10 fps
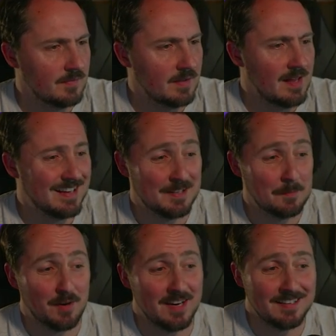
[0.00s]
That's the
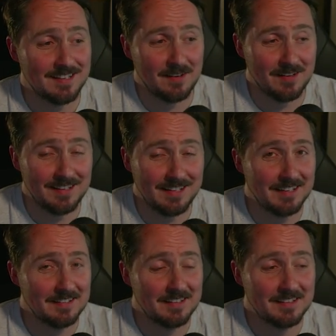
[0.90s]
price it currently
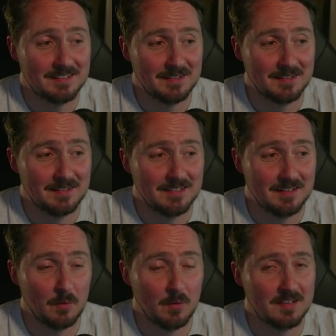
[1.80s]
is at the
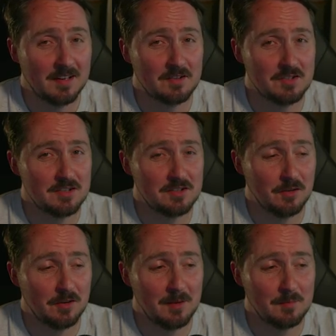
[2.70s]
Whisky Exchange and on
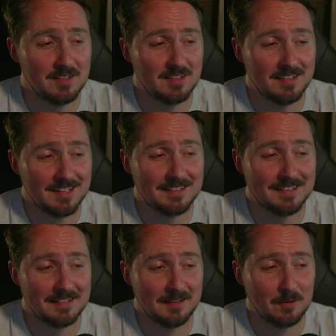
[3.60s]
Amazon. It's
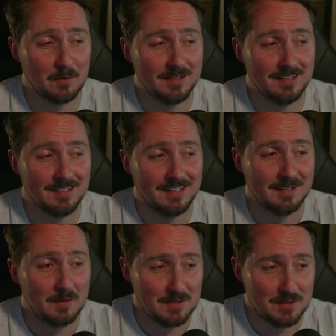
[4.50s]
66 quid,
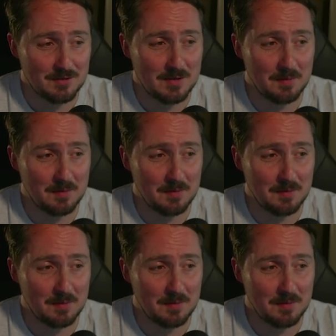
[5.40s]
which is cheaper than